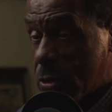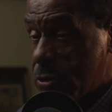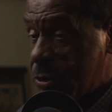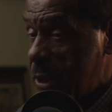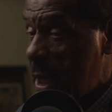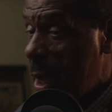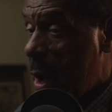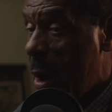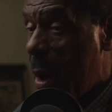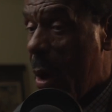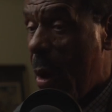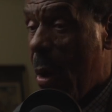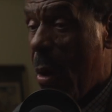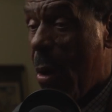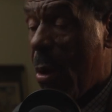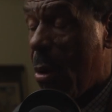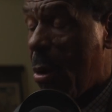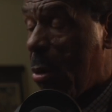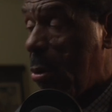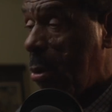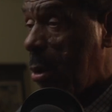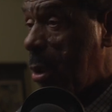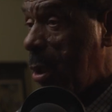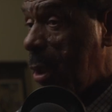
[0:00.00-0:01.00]
They
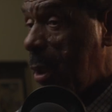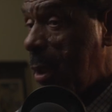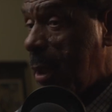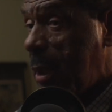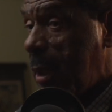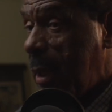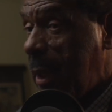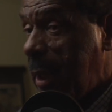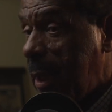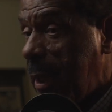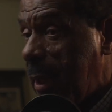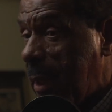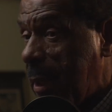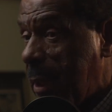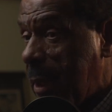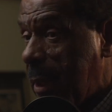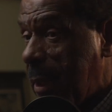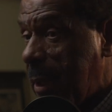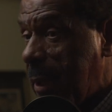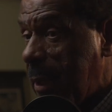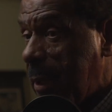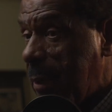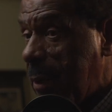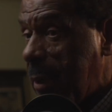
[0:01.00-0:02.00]
all
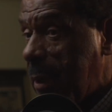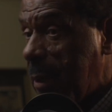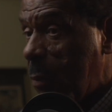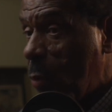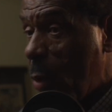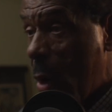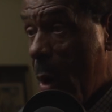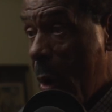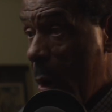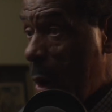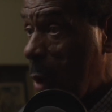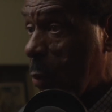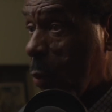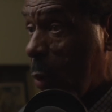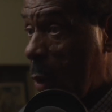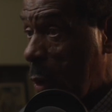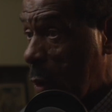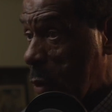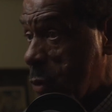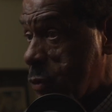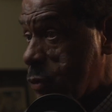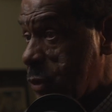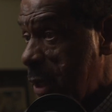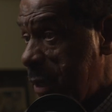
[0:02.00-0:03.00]
were hard
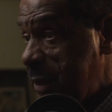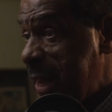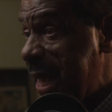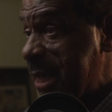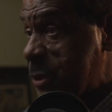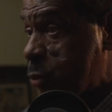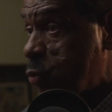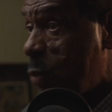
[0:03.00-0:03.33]
workers, and that's